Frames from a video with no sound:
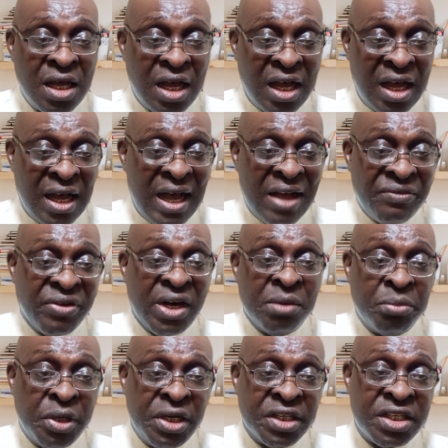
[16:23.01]

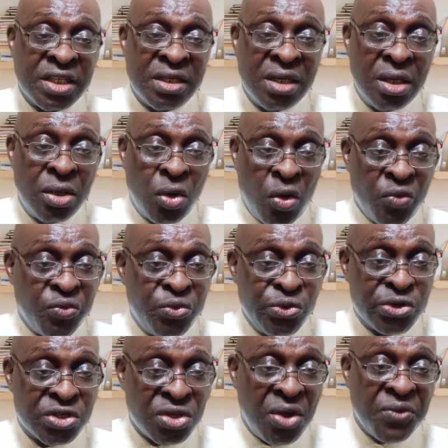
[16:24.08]
availability of
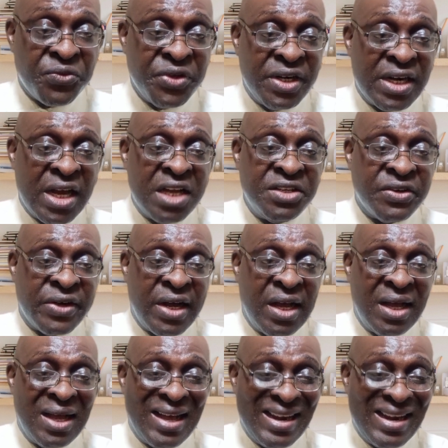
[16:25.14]
foodstuff in Nigeria